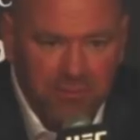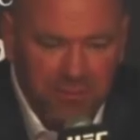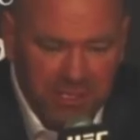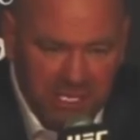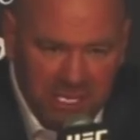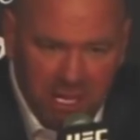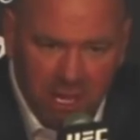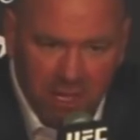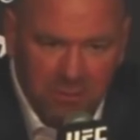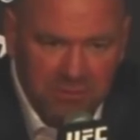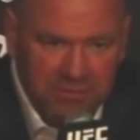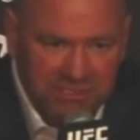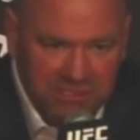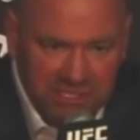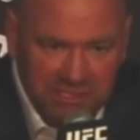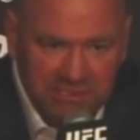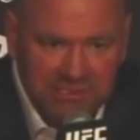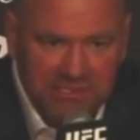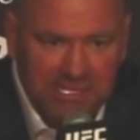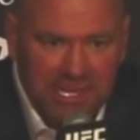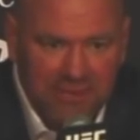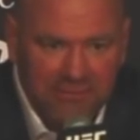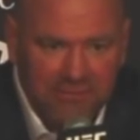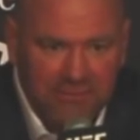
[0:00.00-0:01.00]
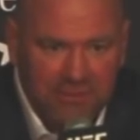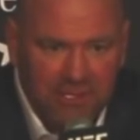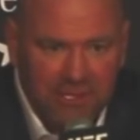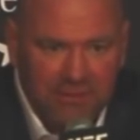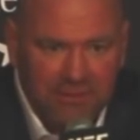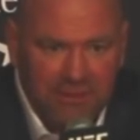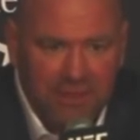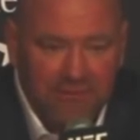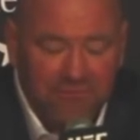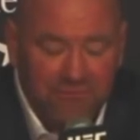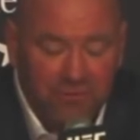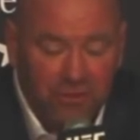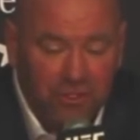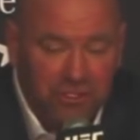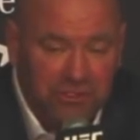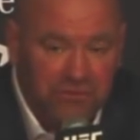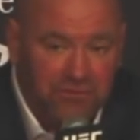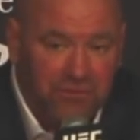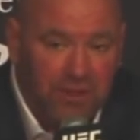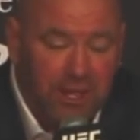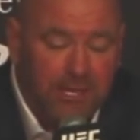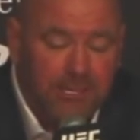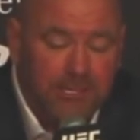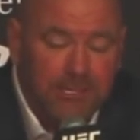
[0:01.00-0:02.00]
become since that
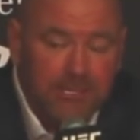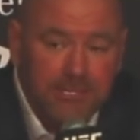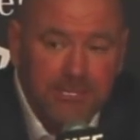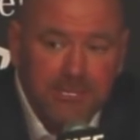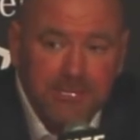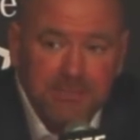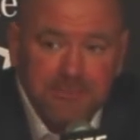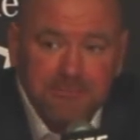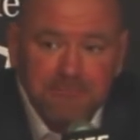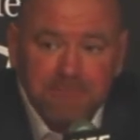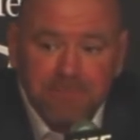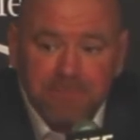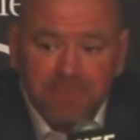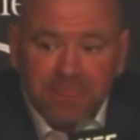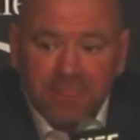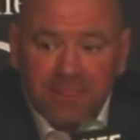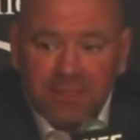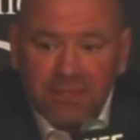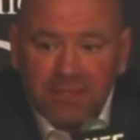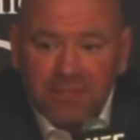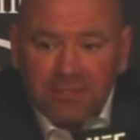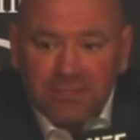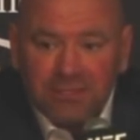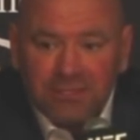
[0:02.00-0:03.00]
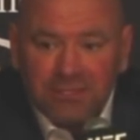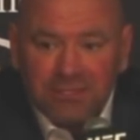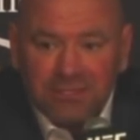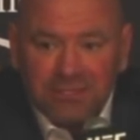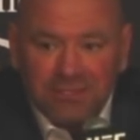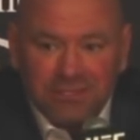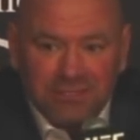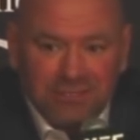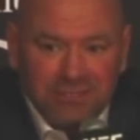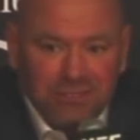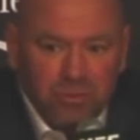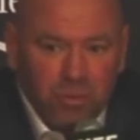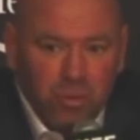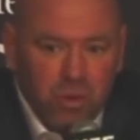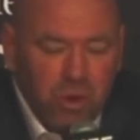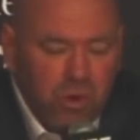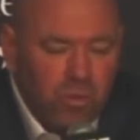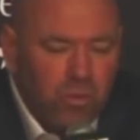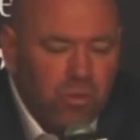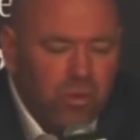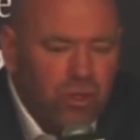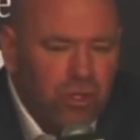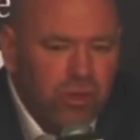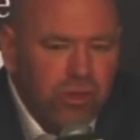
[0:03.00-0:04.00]
first fight,
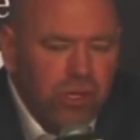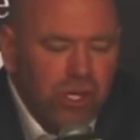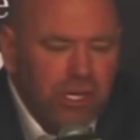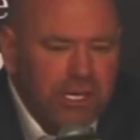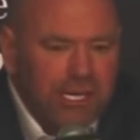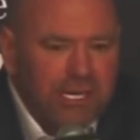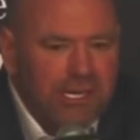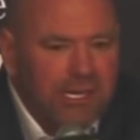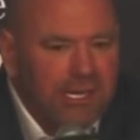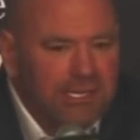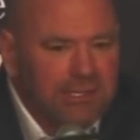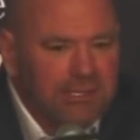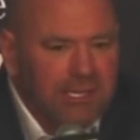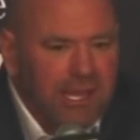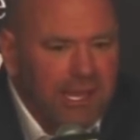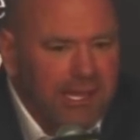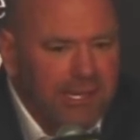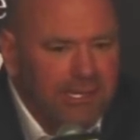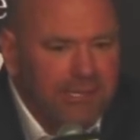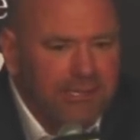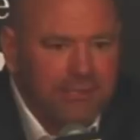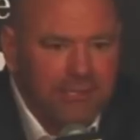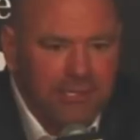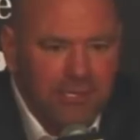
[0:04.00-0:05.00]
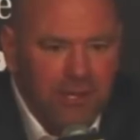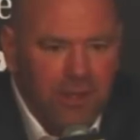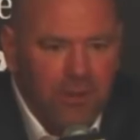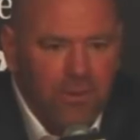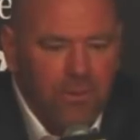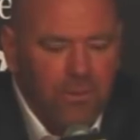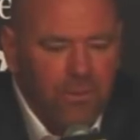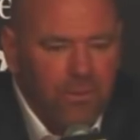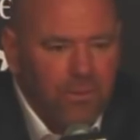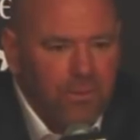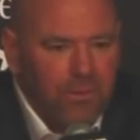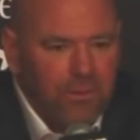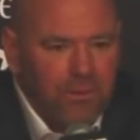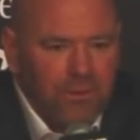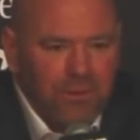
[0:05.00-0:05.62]
we're looking at, like, you know,